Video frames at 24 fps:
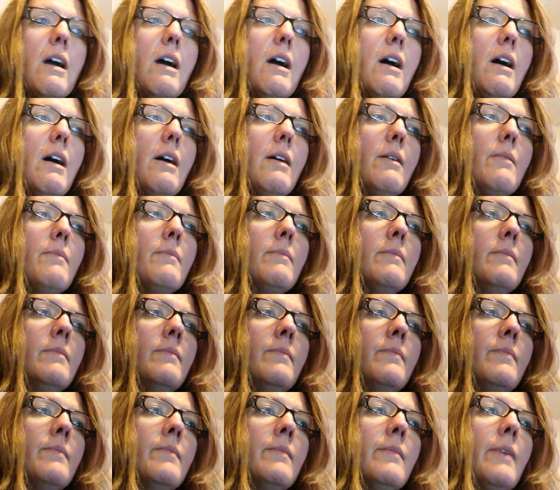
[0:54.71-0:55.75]
I
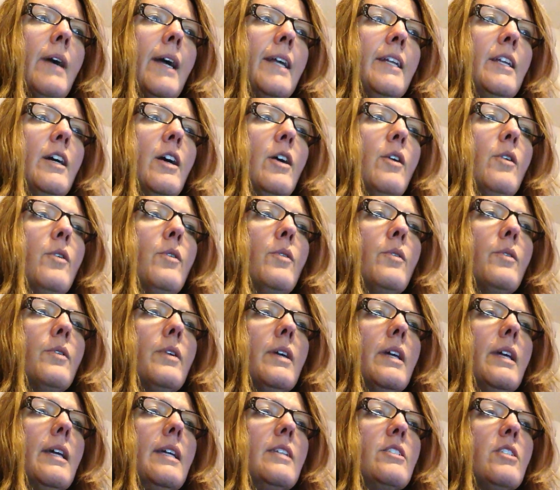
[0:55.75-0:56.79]
know
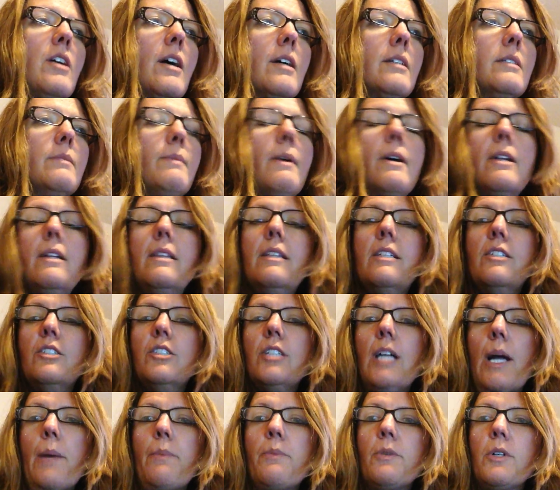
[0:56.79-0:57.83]
it talked about in this
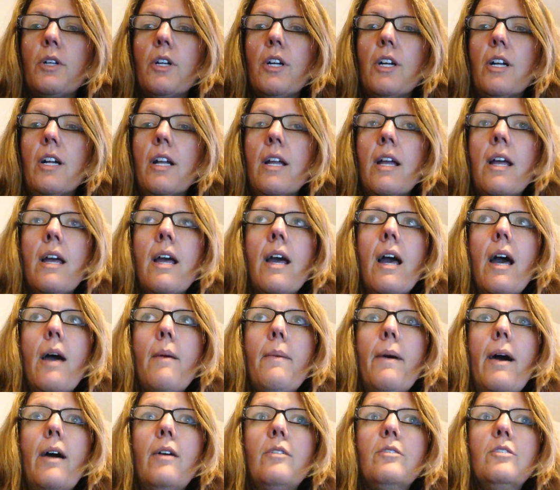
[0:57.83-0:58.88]
chapter
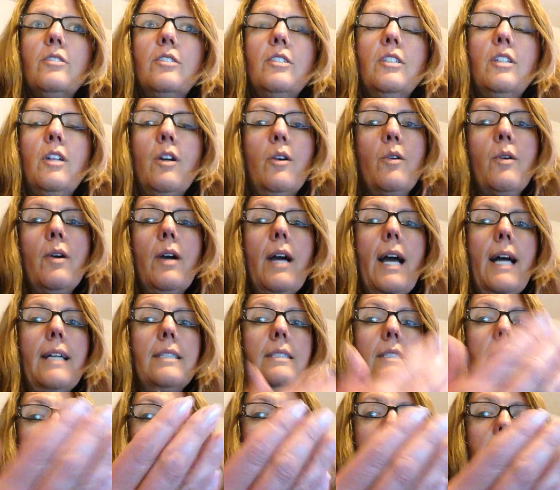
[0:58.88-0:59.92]
about,
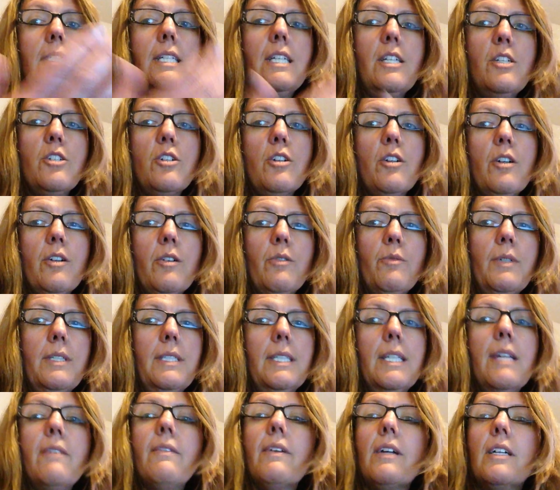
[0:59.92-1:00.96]
as a teacher
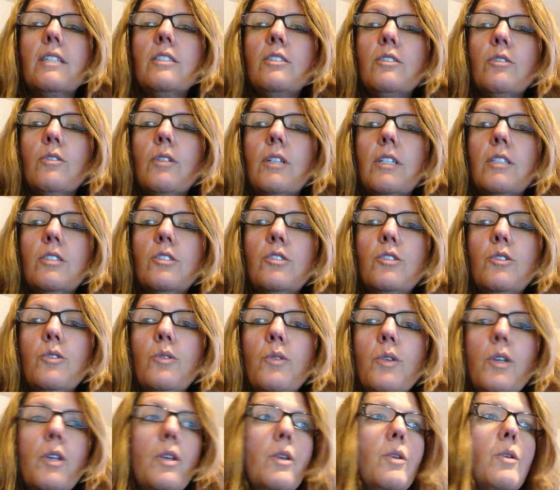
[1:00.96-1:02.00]
receiving a student, do
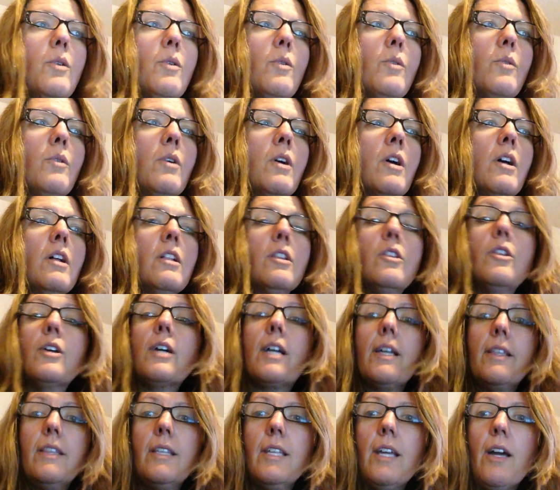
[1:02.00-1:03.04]
you
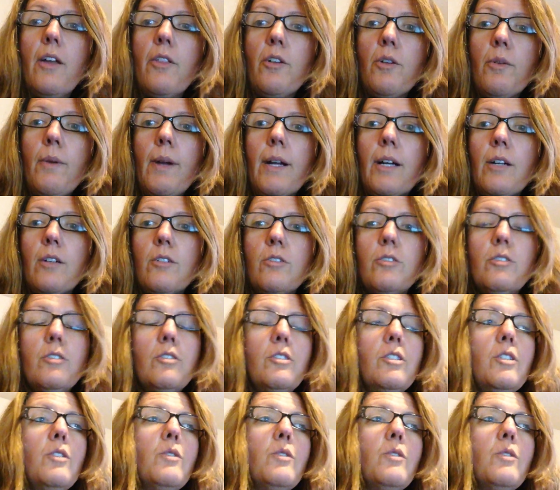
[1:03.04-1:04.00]
look at the other records or do